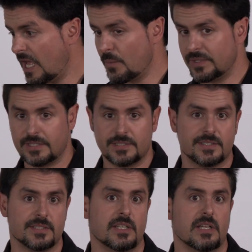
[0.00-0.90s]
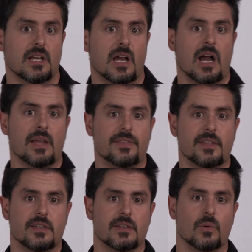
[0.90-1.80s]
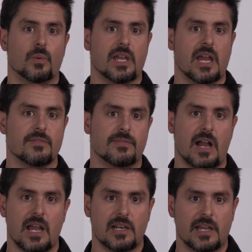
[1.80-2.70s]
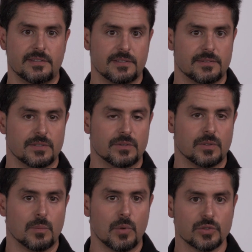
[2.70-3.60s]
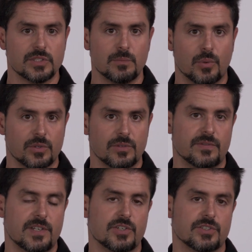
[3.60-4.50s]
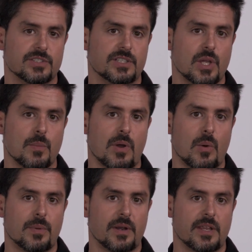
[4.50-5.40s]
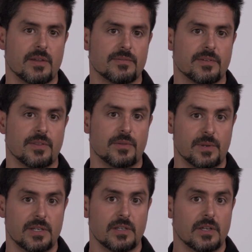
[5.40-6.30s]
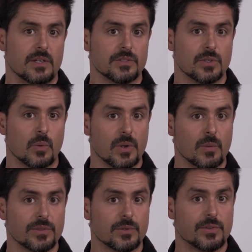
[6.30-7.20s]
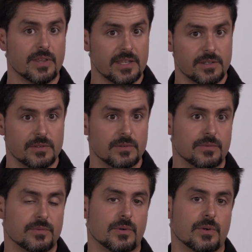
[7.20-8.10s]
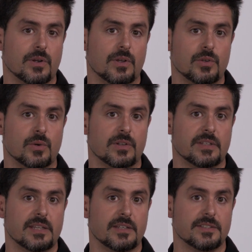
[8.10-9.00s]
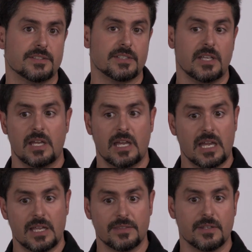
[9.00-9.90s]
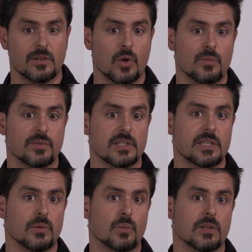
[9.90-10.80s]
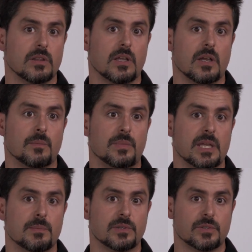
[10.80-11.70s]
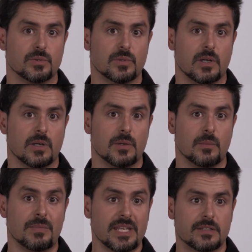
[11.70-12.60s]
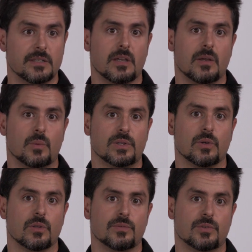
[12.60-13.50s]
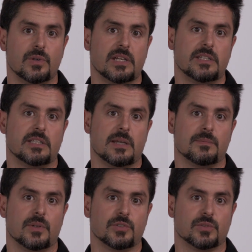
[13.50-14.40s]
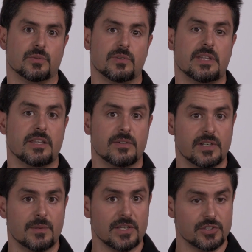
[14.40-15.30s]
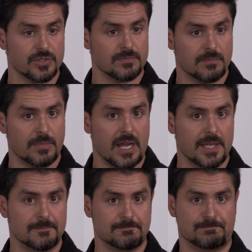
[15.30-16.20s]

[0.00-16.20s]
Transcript: And with this, I think we have highlighted the most important features in Power PDF 3. So we want to thank you for your attendance. And hopefully, we'll be able to meet with all of you anytime soon. Thank you very much. Bye.